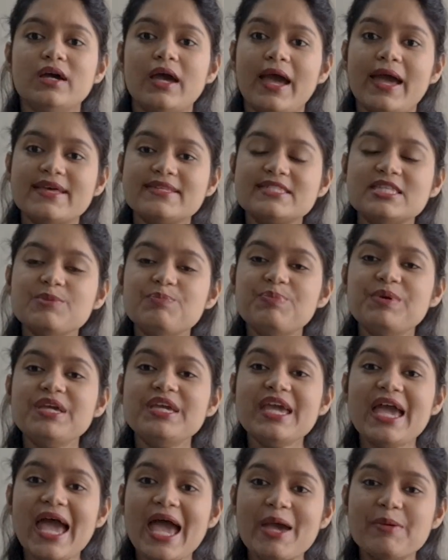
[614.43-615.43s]
SAP
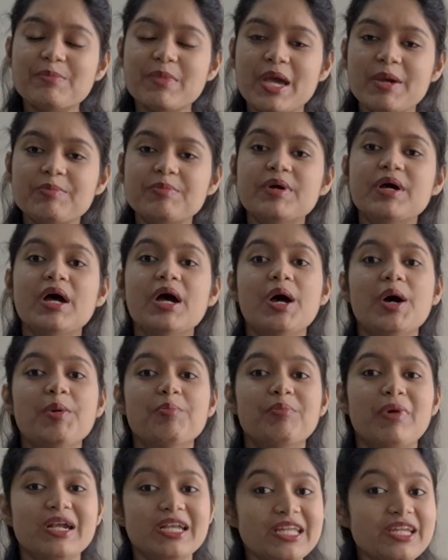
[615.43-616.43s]
MM
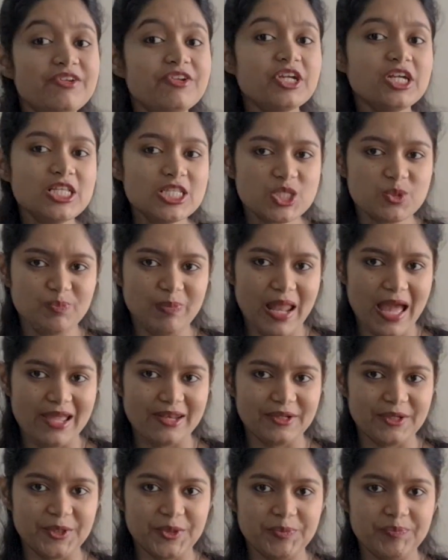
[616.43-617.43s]
materials
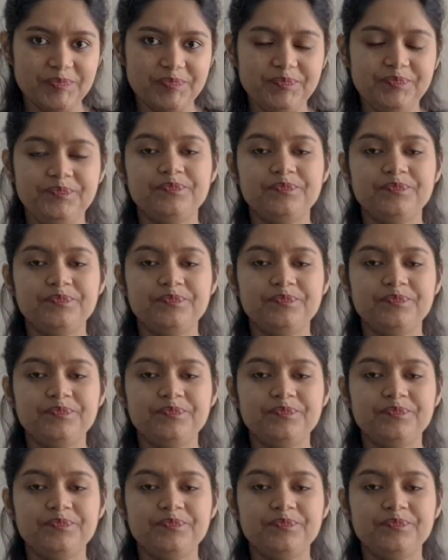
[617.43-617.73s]
planner.